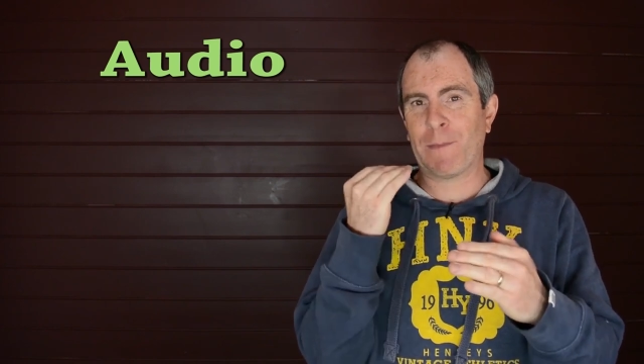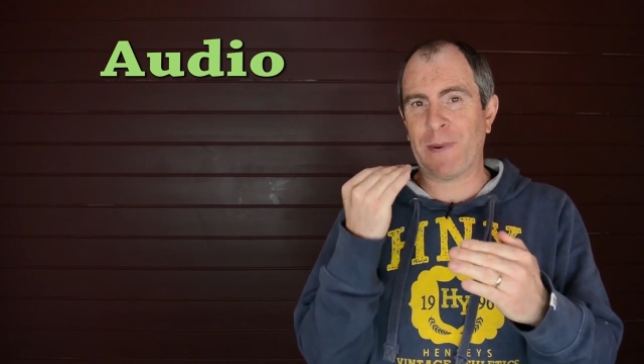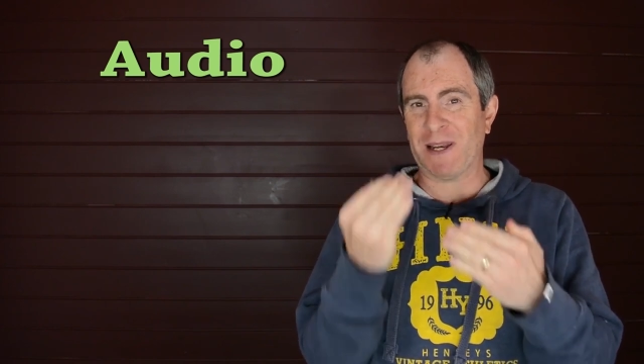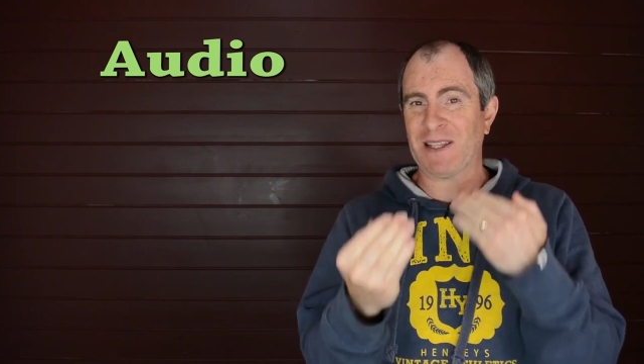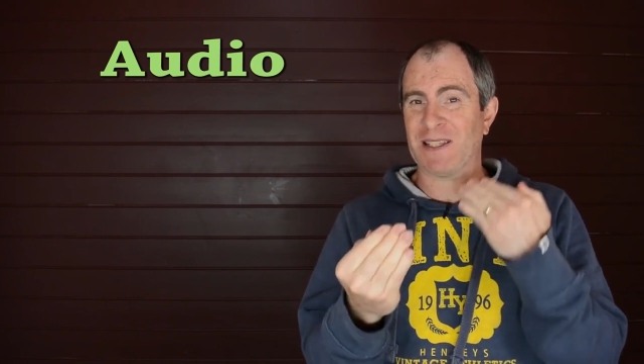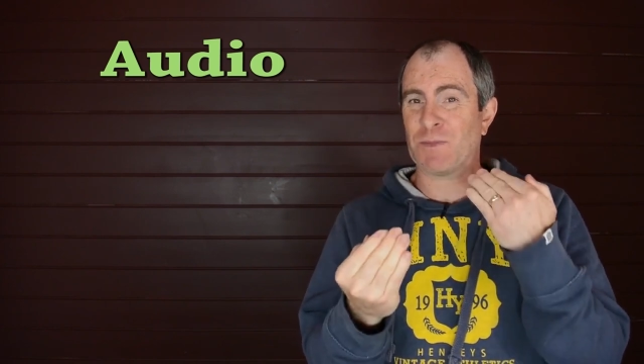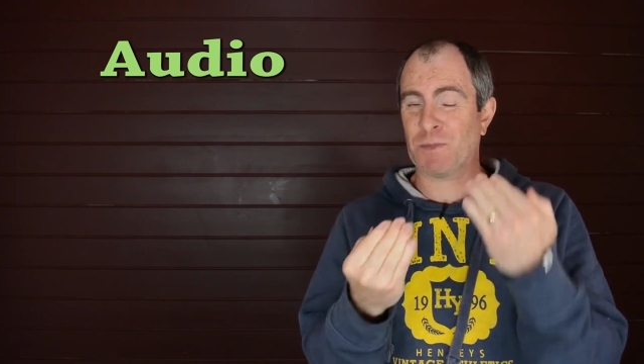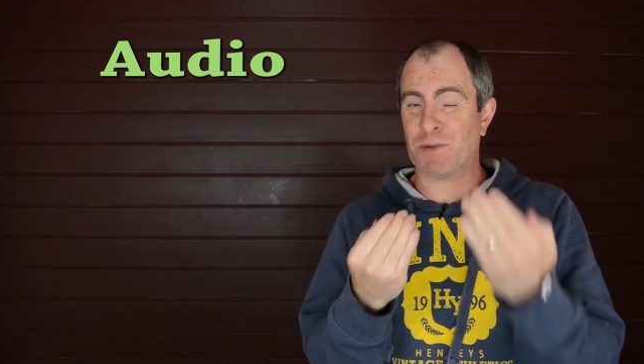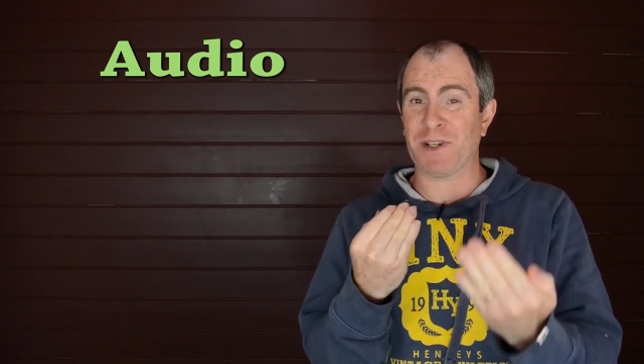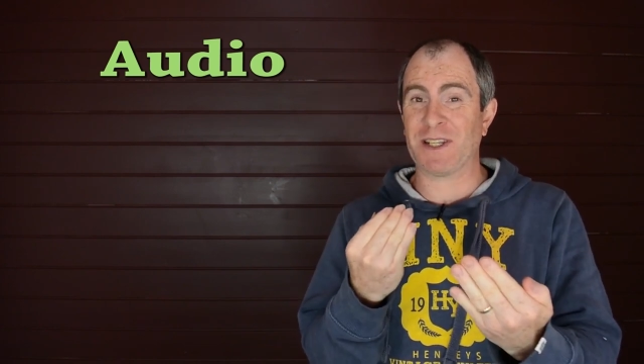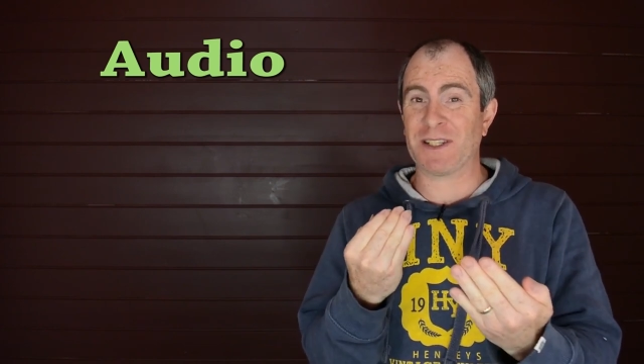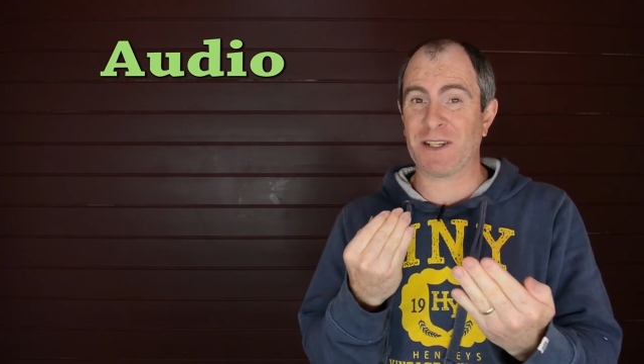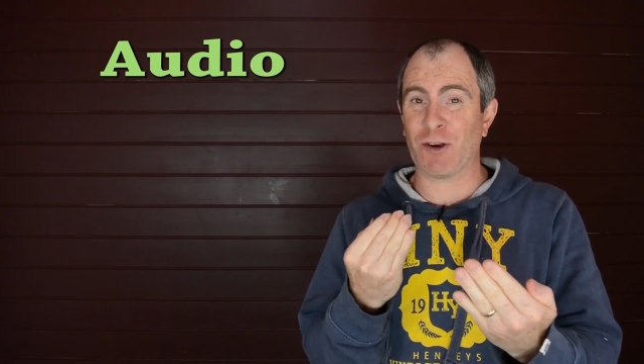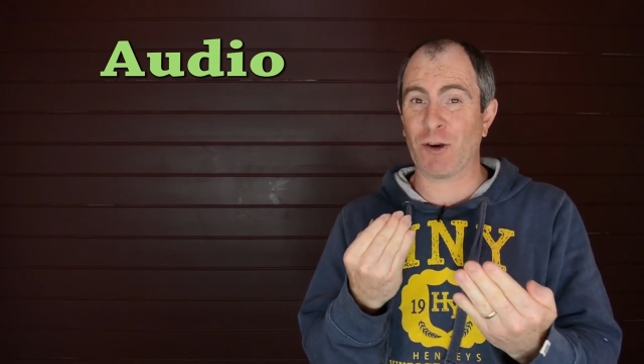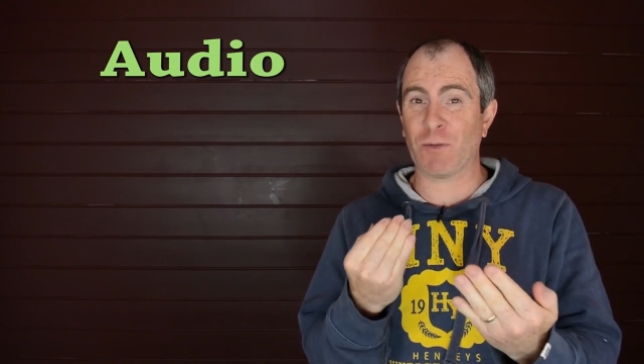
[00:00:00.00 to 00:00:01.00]
but it's pretty
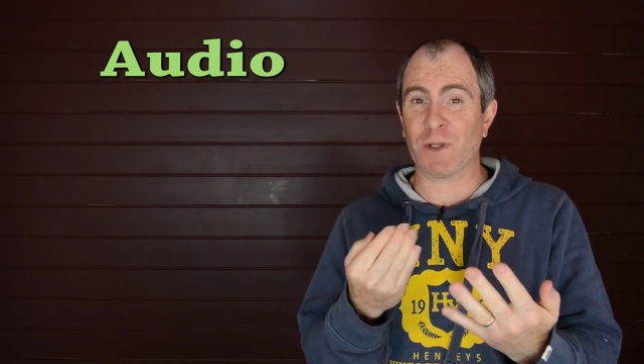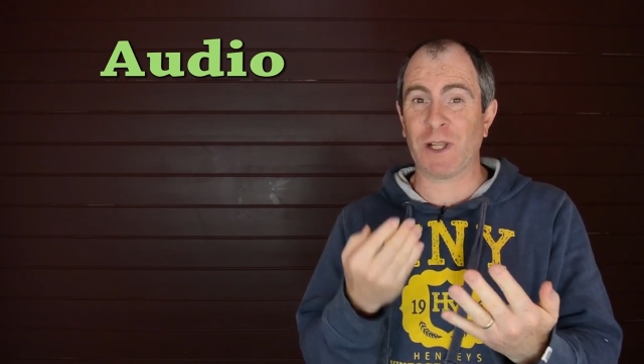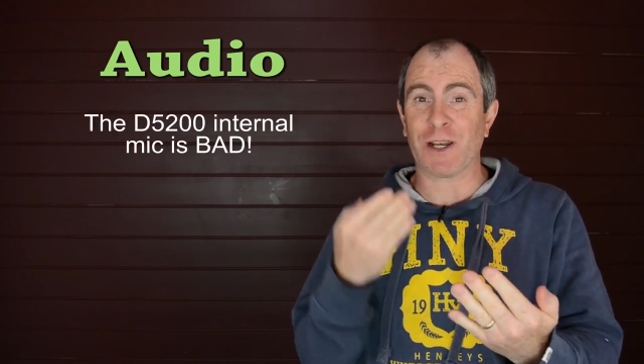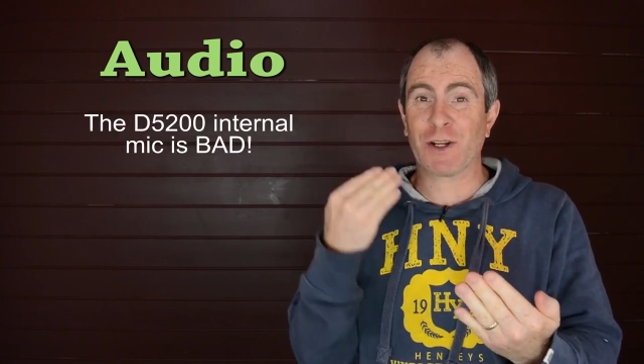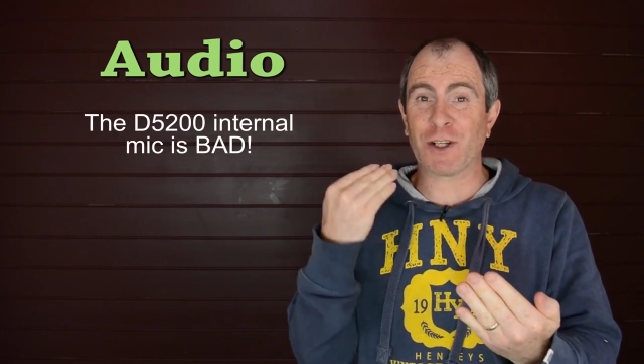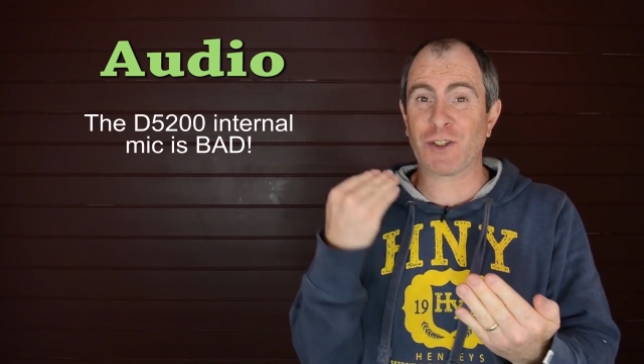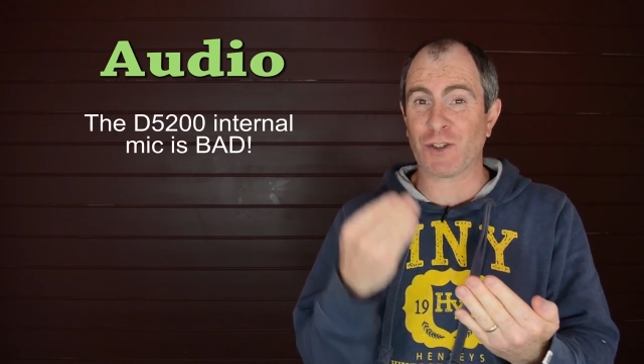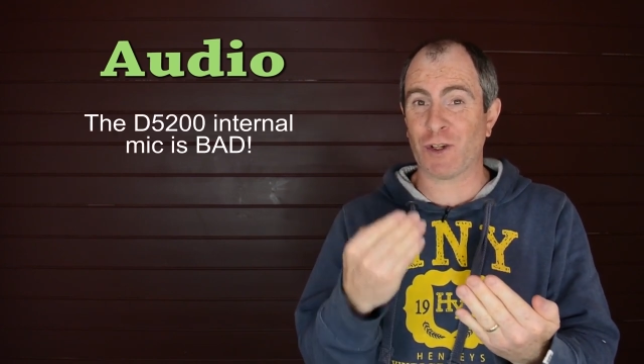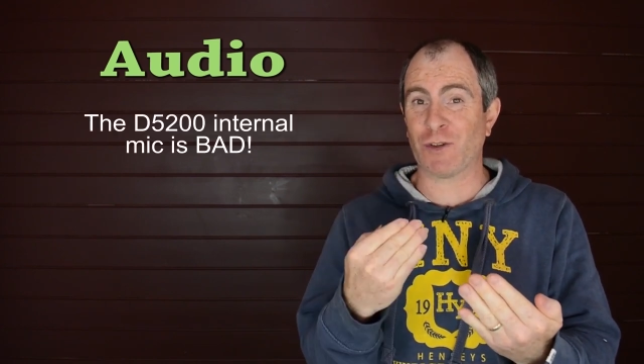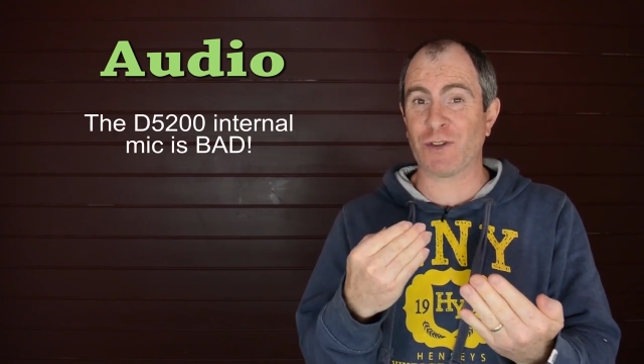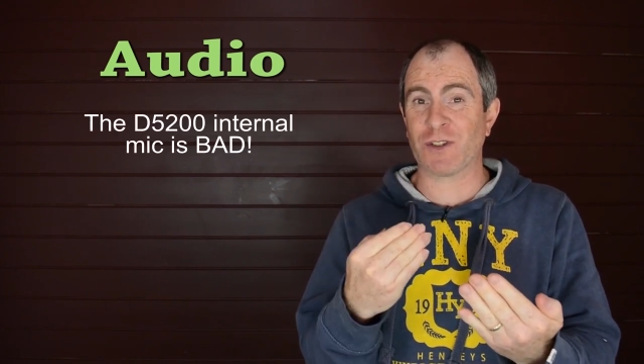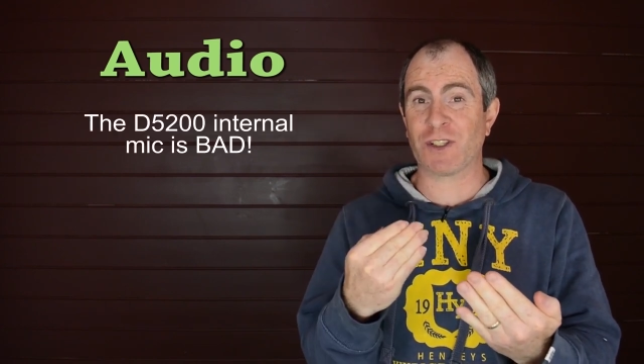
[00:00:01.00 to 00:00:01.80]
terrible and I don't